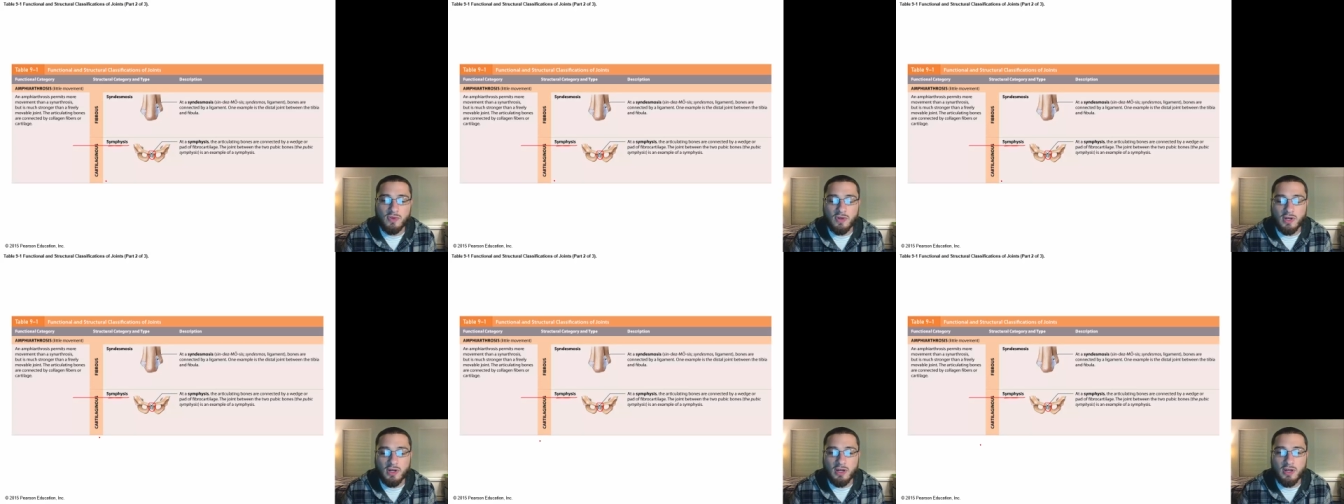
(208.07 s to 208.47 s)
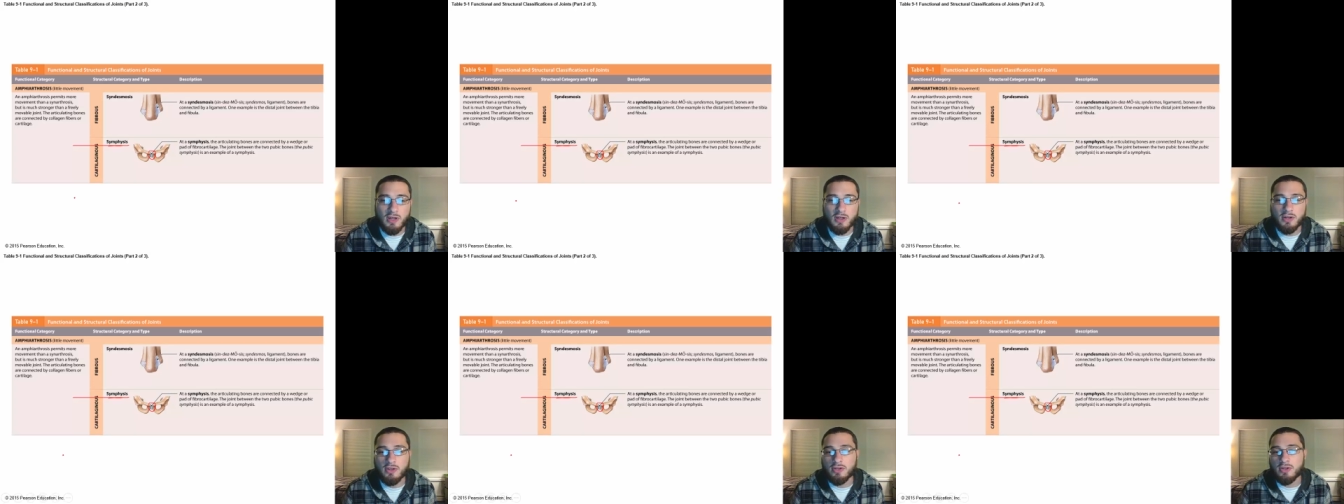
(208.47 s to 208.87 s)

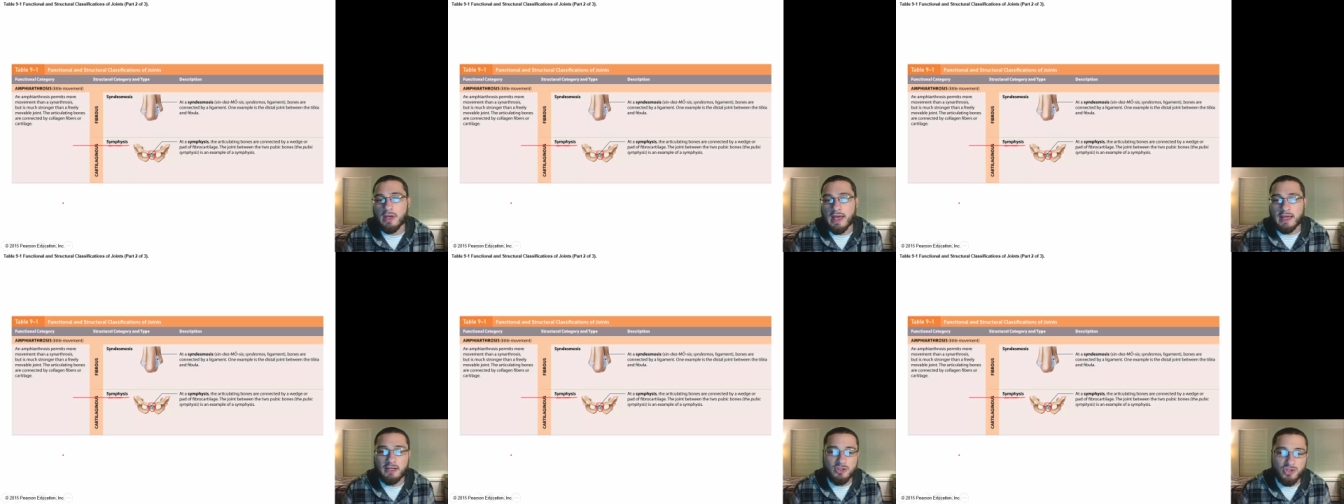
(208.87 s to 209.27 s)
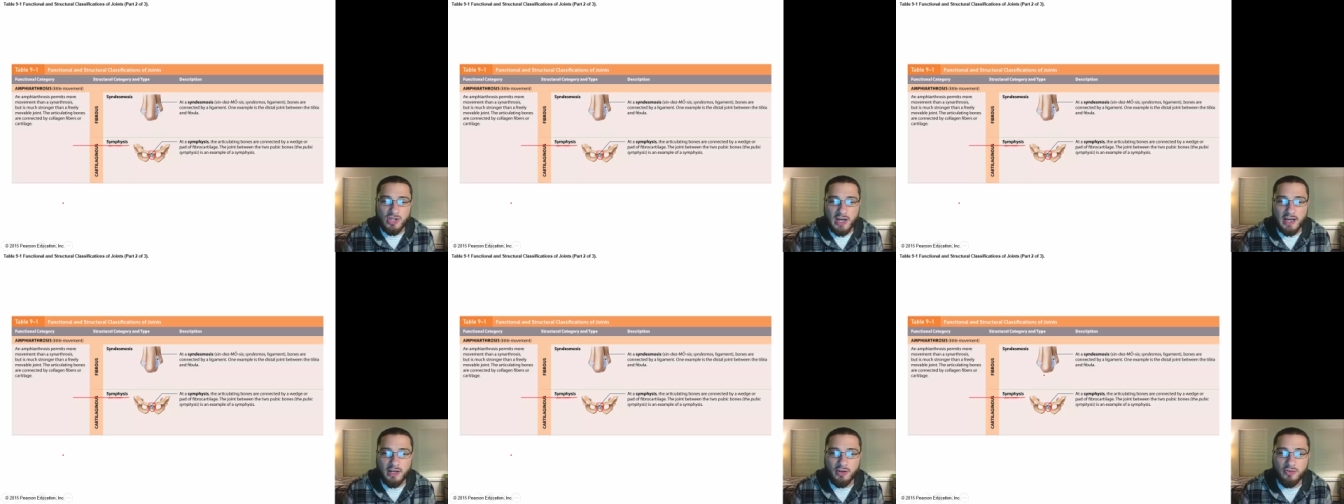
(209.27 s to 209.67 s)
had a
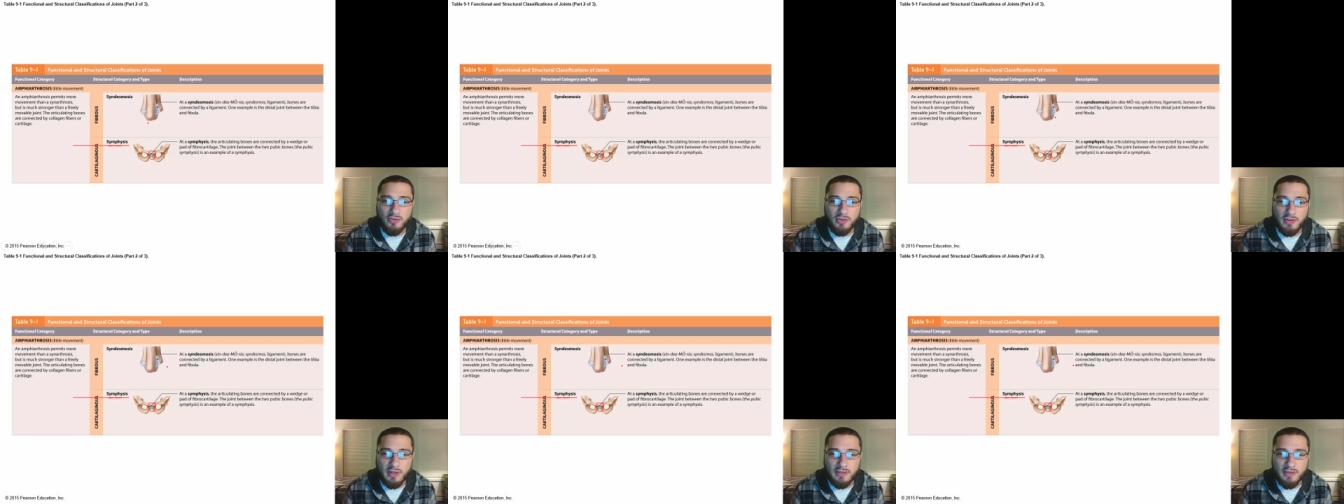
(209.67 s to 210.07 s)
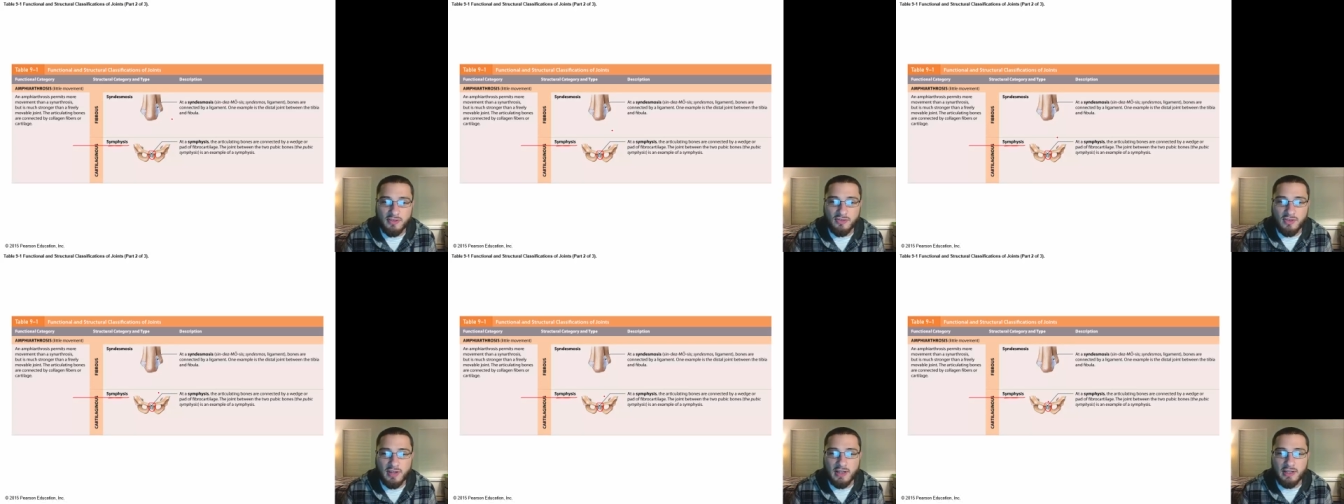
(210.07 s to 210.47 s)
child, that
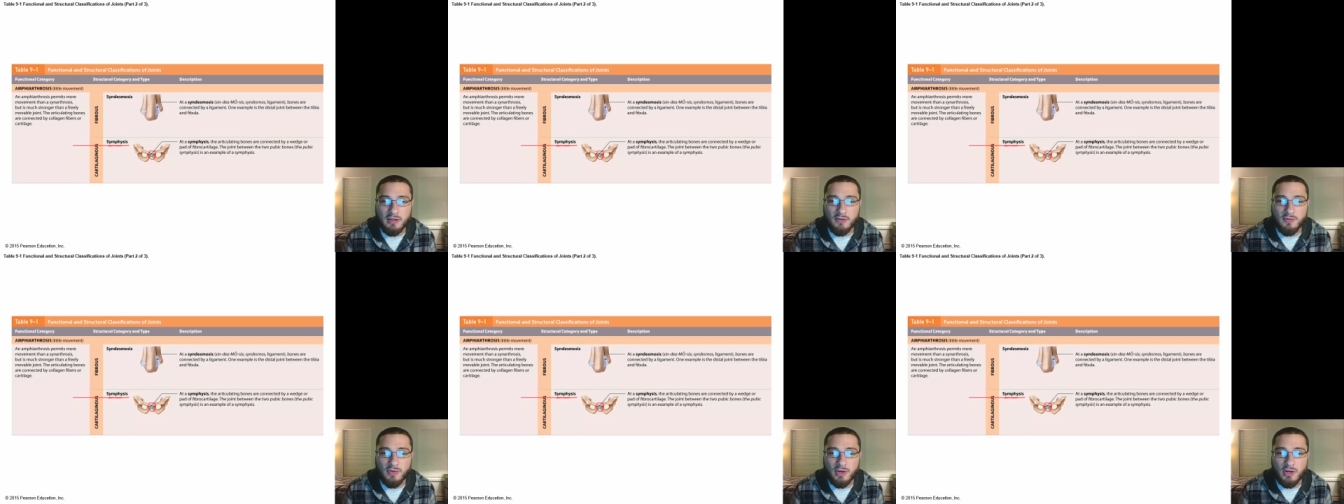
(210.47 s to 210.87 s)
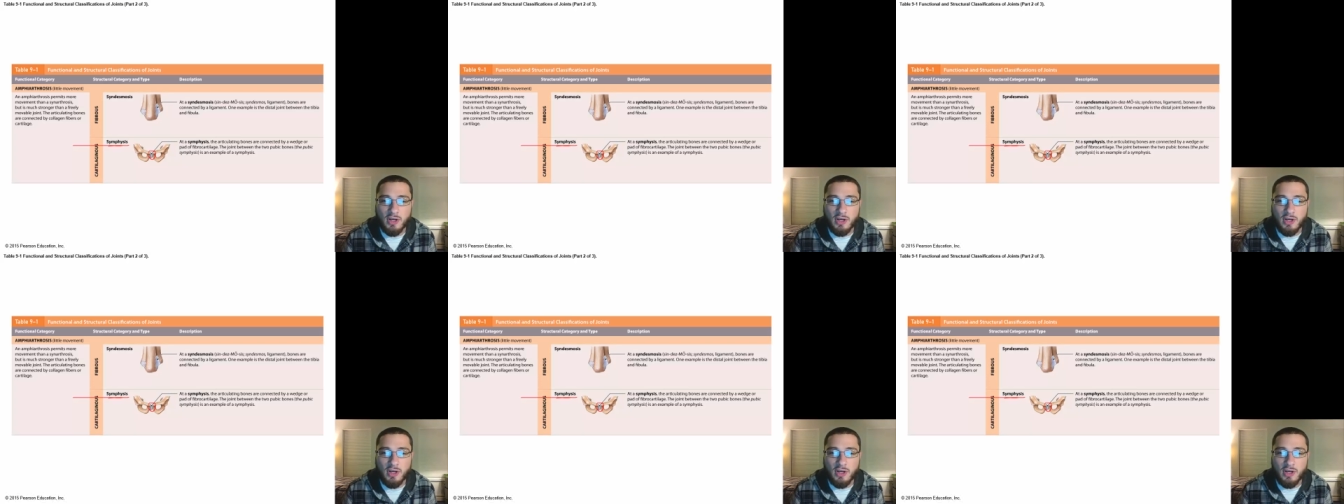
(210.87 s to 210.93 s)
this kind of